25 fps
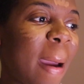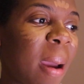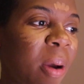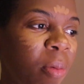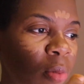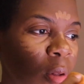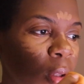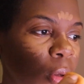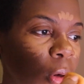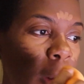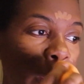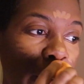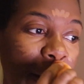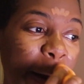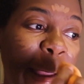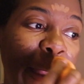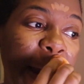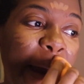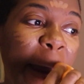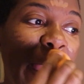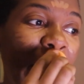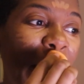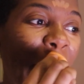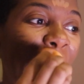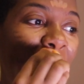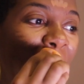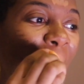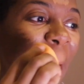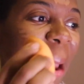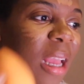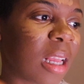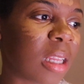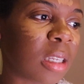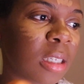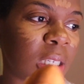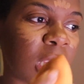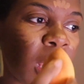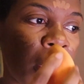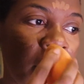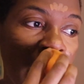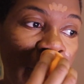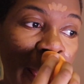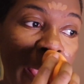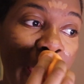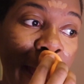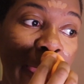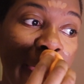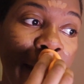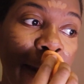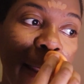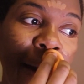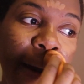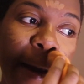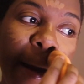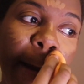Pluto in Gemini.